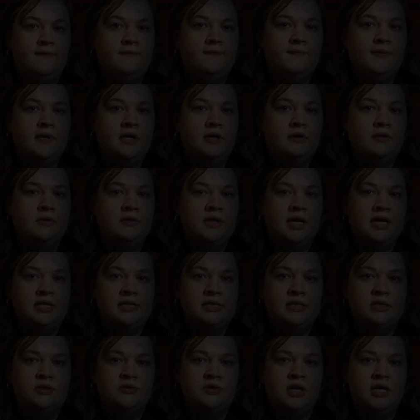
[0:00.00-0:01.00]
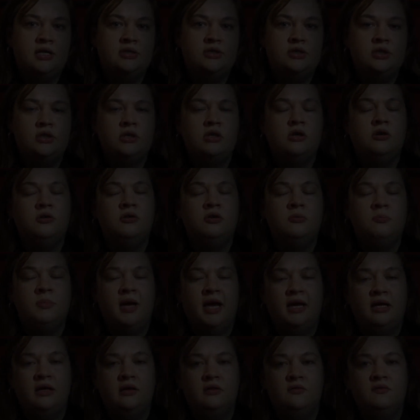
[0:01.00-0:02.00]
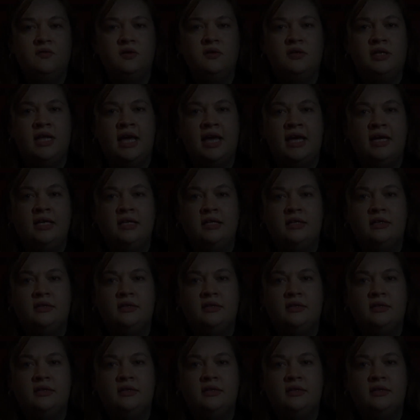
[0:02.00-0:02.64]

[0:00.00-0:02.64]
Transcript: Feel that stretch along the back of your leg.